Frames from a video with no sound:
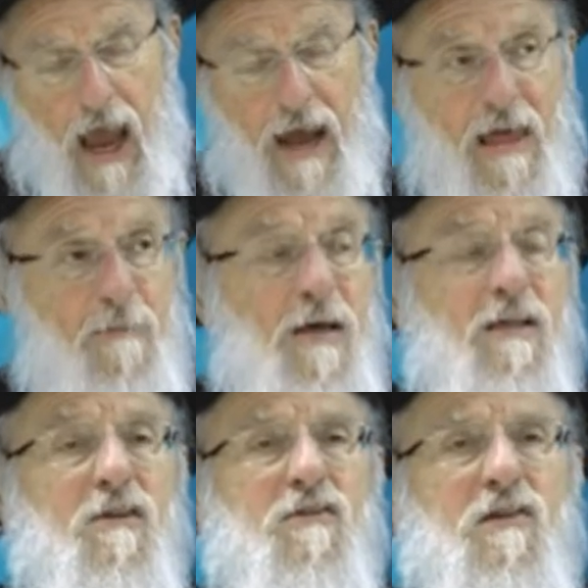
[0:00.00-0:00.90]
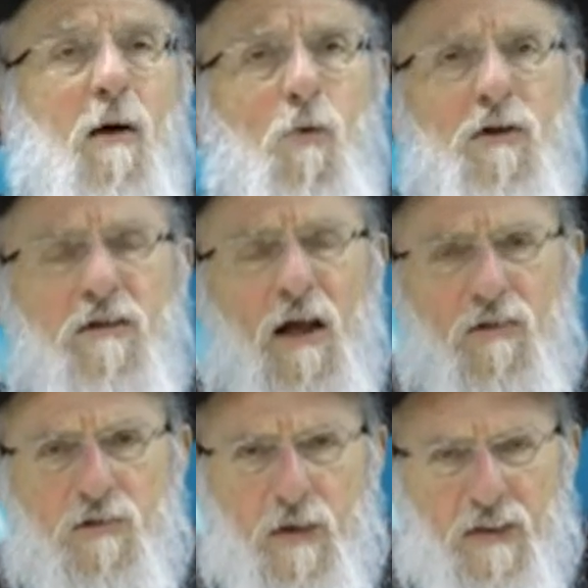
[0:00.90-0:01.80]
And that means if someone
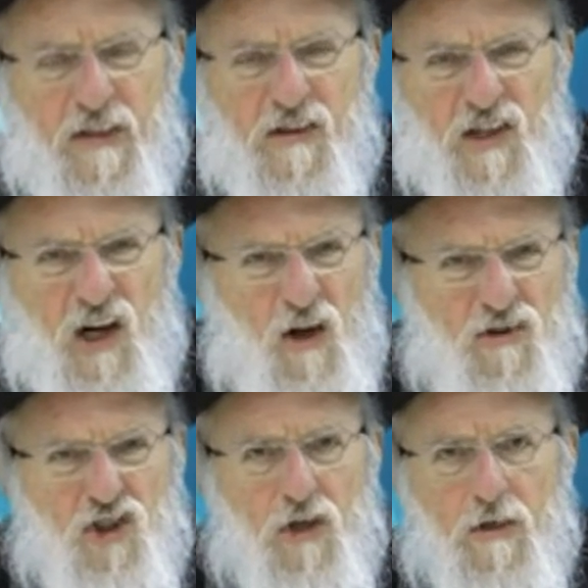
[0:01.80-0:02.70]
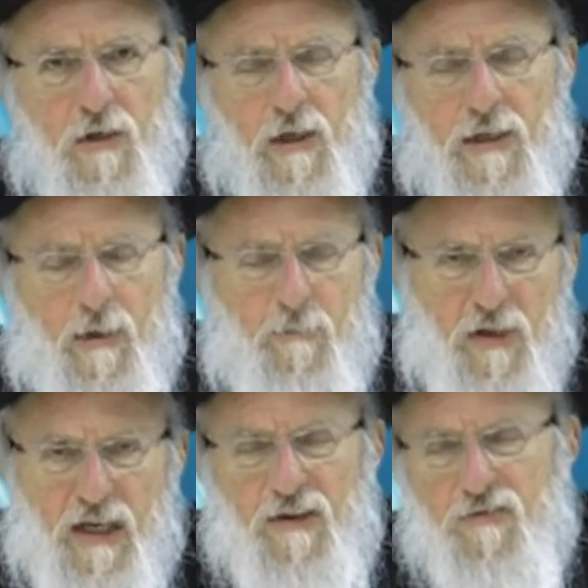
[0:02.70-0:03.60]
tells me that there's a culture that
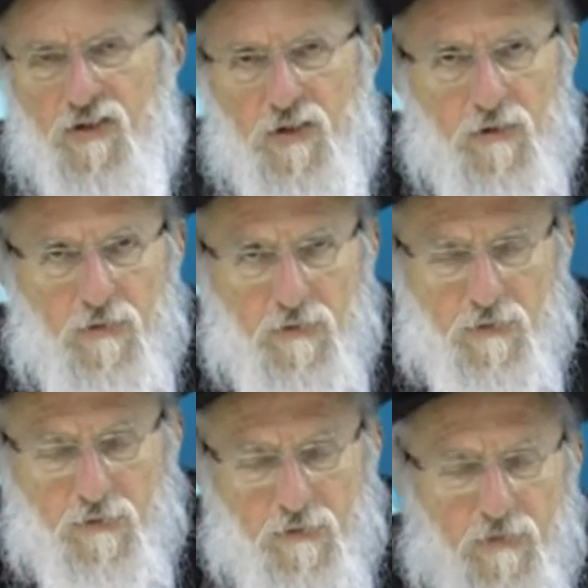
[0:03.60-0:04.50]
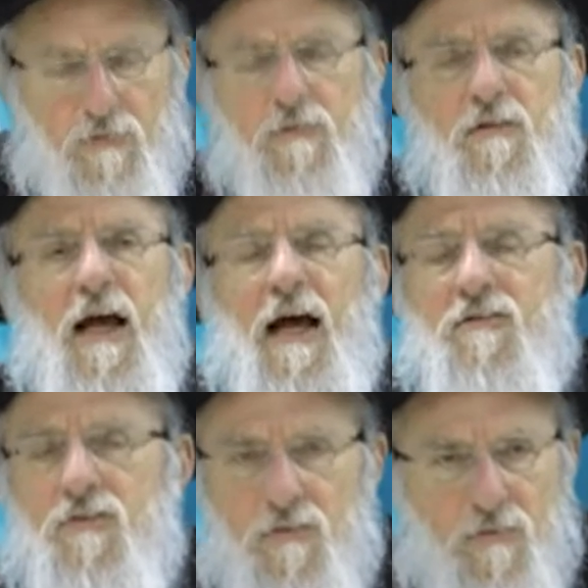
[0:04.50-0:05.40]
believes
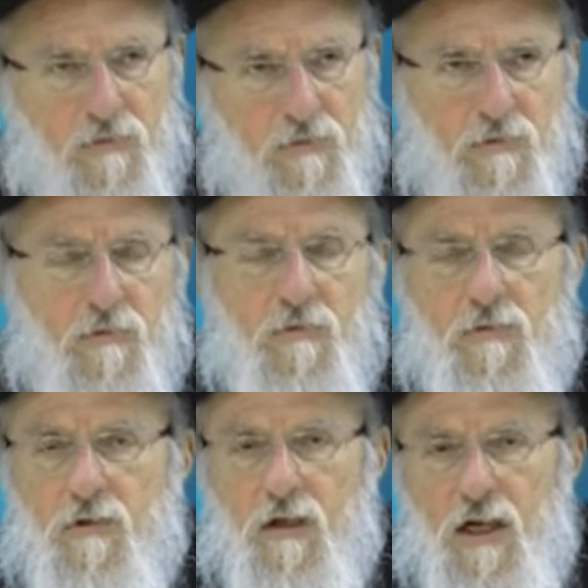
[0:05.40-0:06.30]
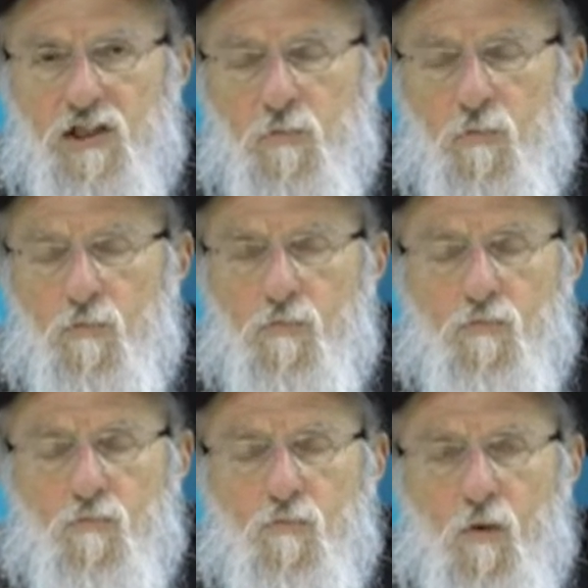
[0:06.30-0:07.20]
that it's
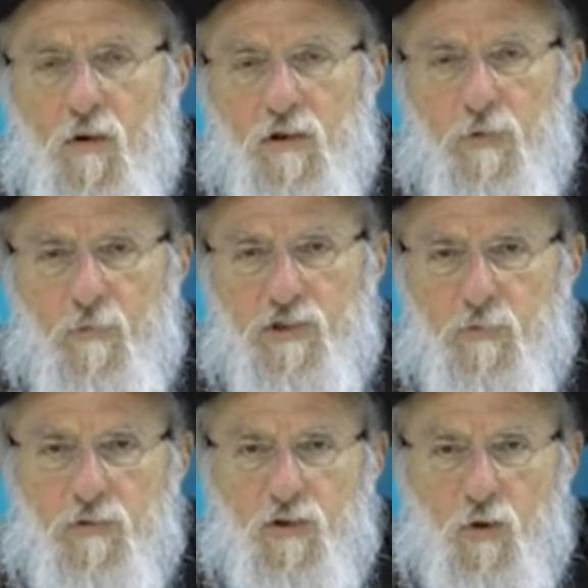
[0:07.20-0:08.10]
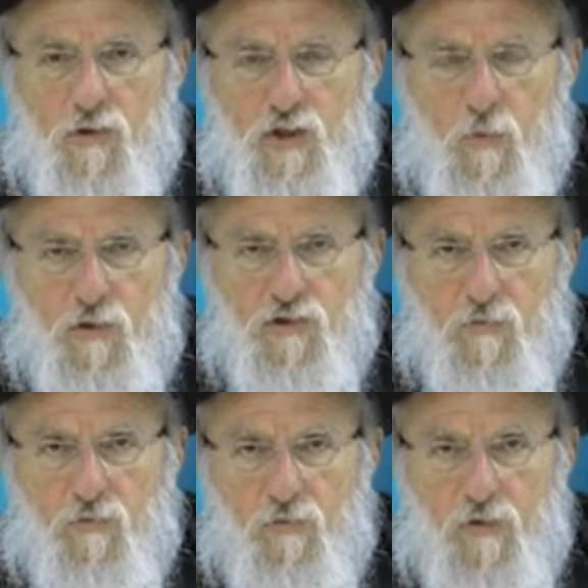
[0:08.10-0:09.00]
morally permissible to torture small
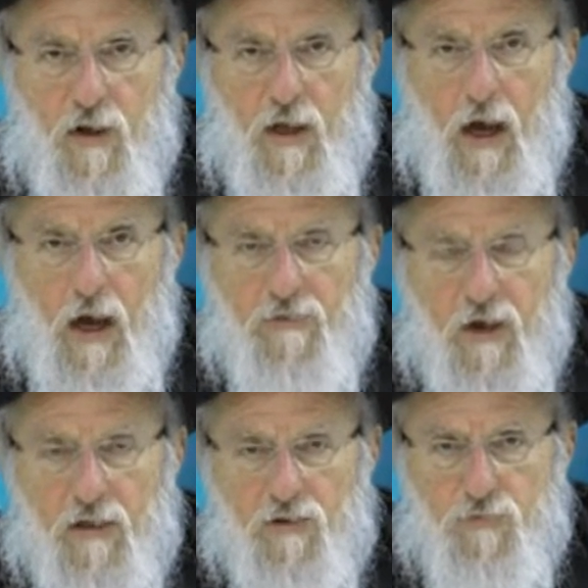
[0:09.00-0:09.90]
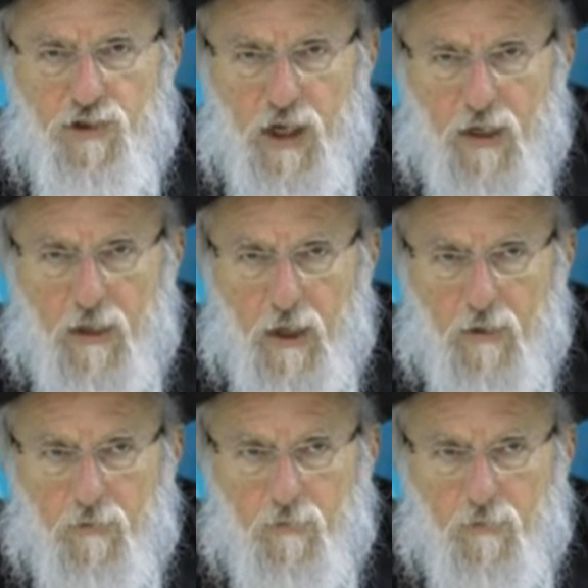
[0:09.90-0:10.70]
children for fun, I've got to reject that.